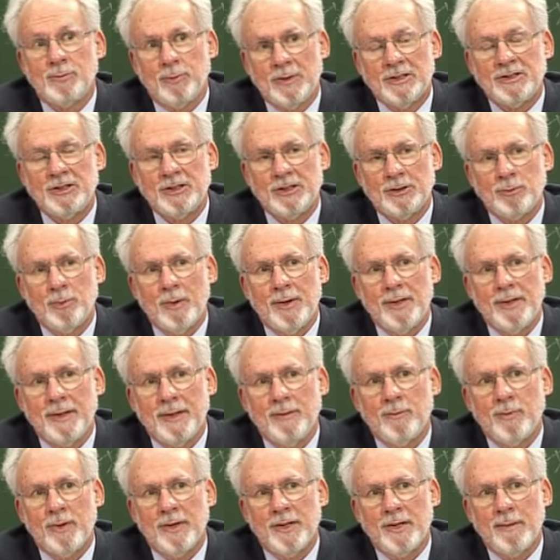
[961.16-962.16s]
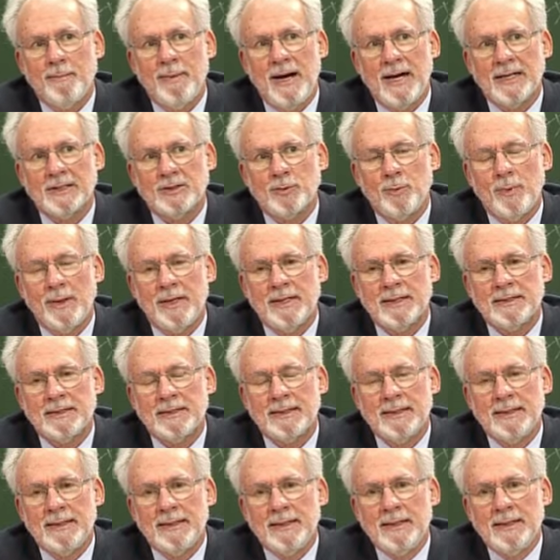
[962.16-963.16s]
which is where the mosque
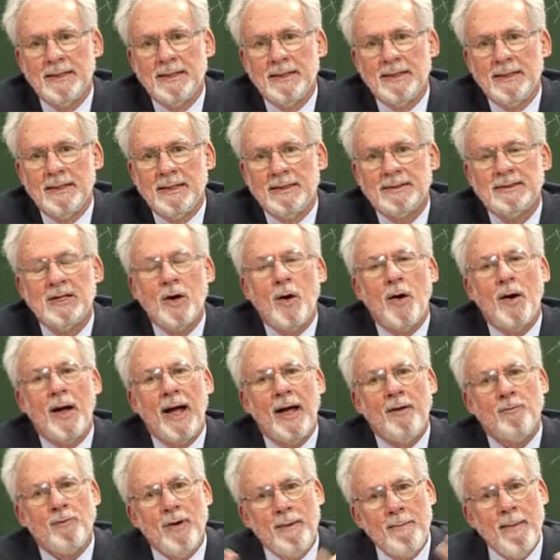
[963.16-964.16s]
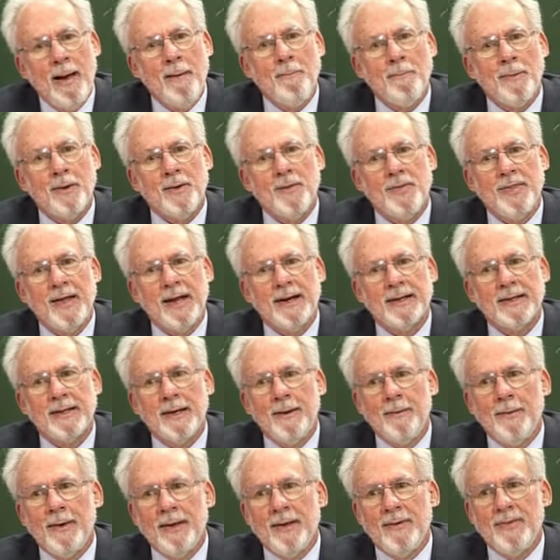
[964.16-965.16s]
was. So, and remember
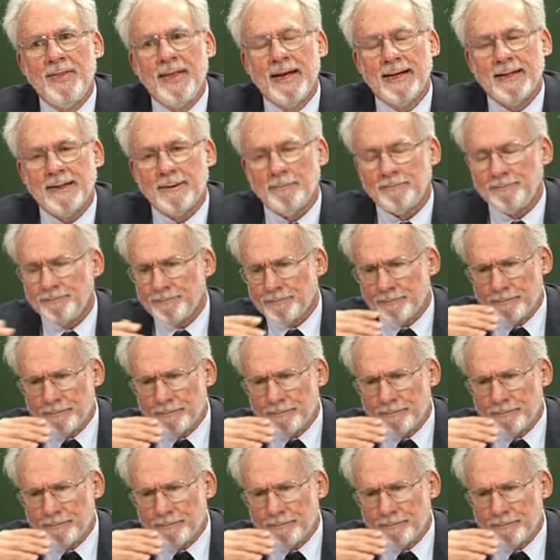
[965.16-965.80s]
that